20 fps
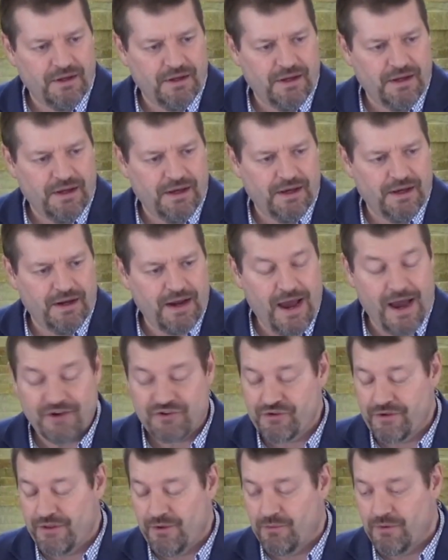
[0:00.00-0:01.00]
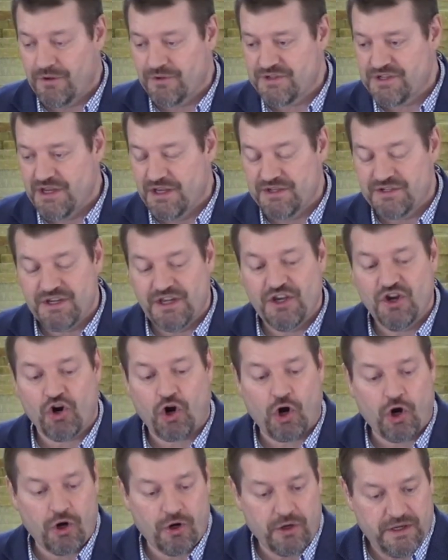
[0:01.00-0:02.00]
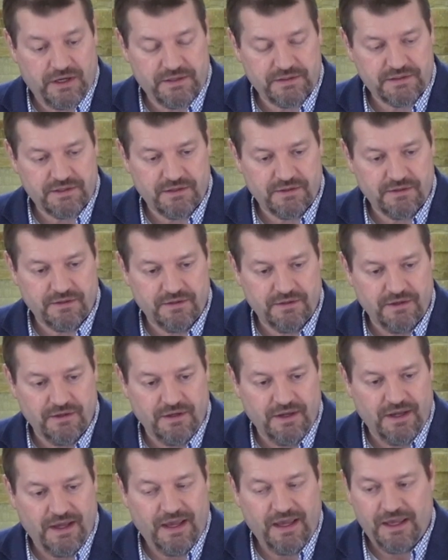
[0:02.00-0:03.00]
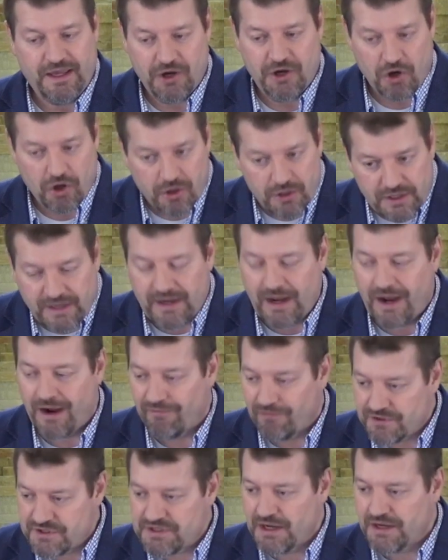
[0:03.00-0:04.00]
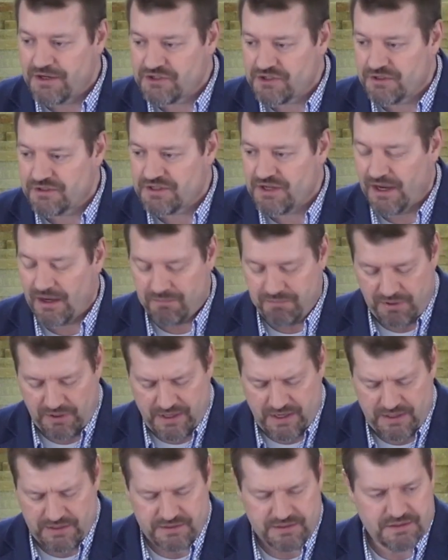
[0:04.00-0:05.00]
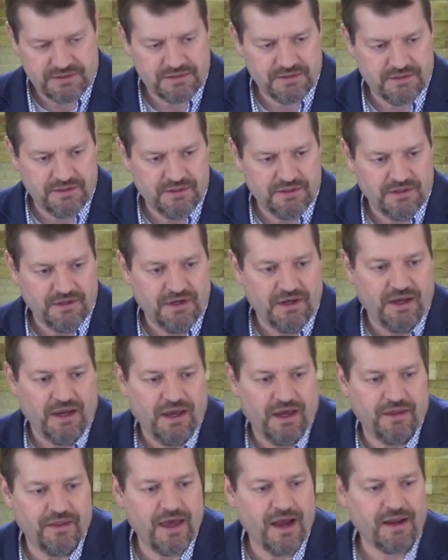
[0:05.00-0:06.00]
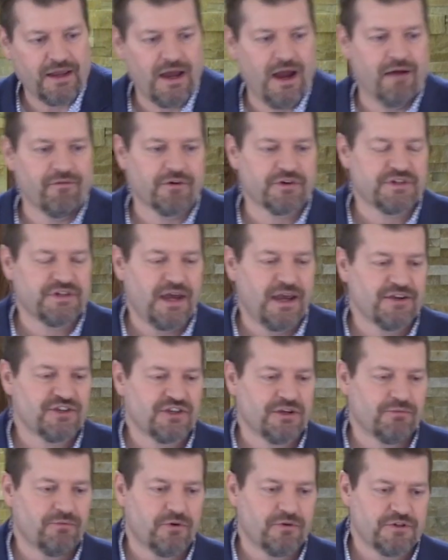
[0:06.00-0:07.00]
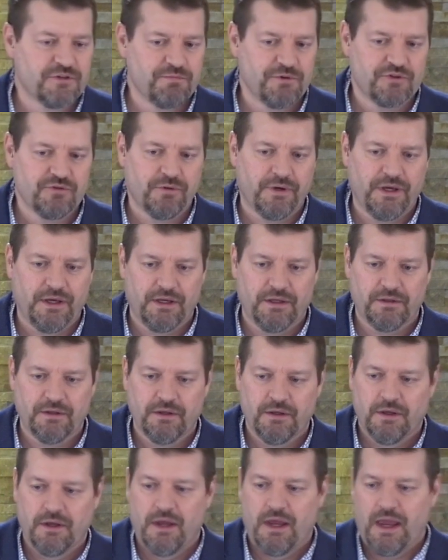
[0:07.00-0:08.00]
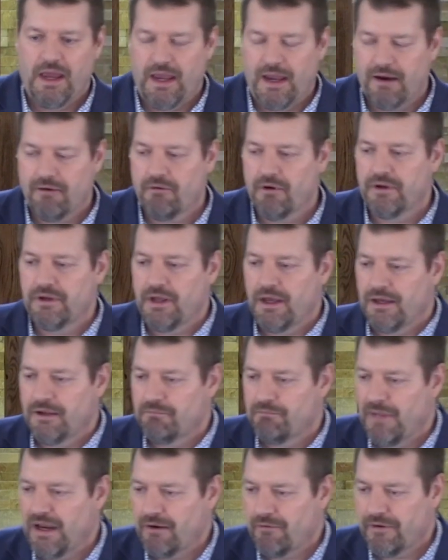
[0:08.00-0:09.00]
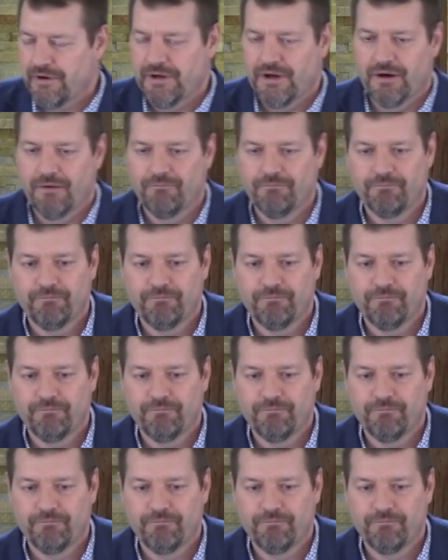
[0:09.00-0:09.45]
And actually, the word says he heard it. He heard a conversation take place. And that conversation was between Aaron and Miriam.